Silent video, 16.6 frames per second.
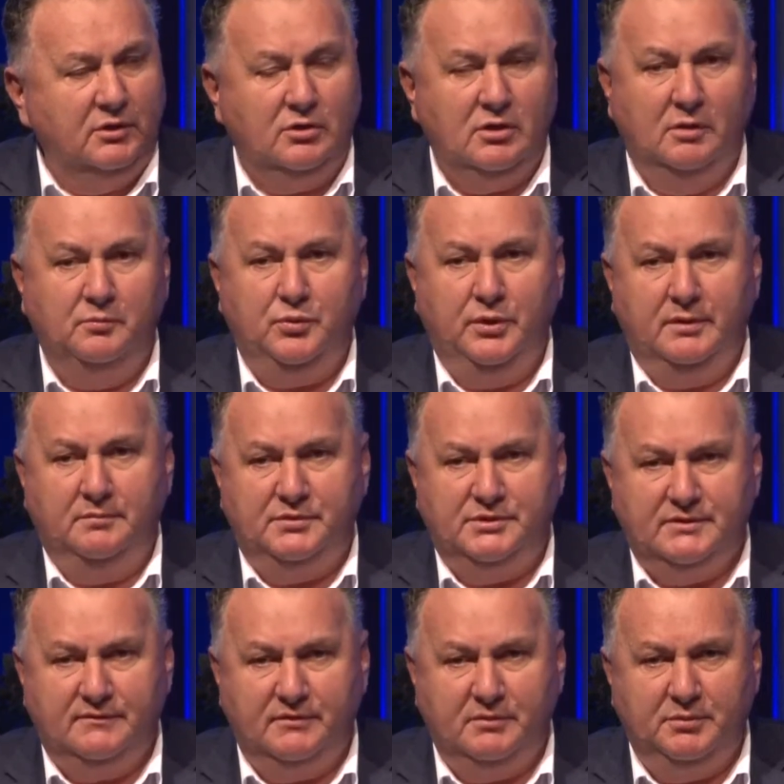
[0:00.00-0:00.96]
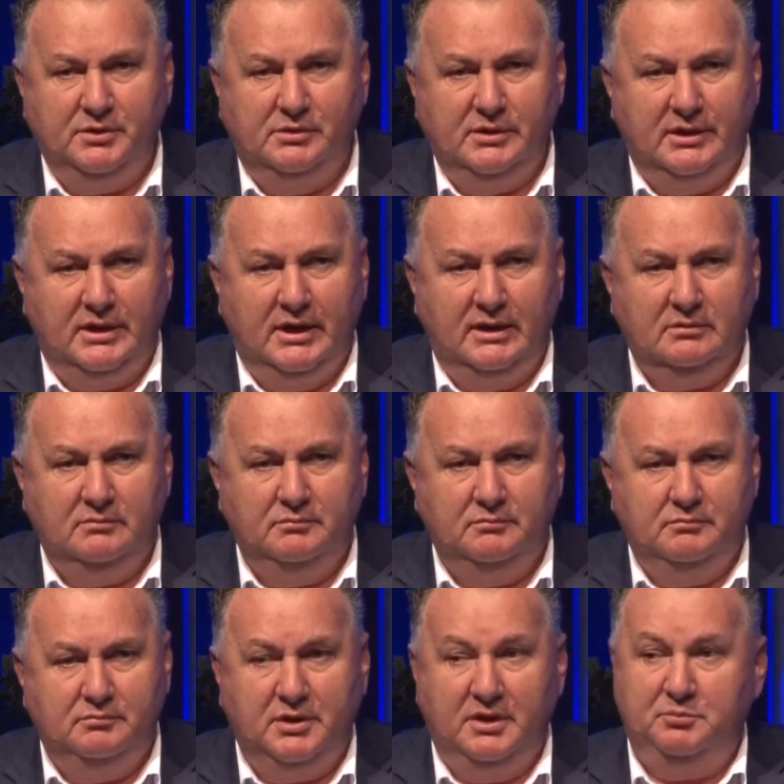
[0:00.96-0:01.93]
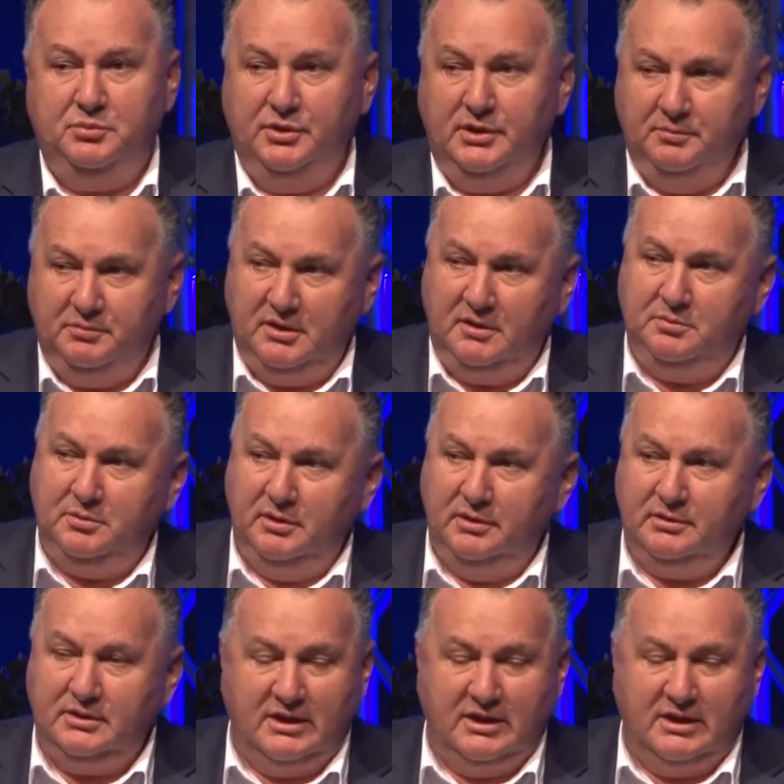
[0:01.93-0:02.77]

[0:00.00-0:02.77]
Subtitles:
cobwebs of the Building Act by putting people in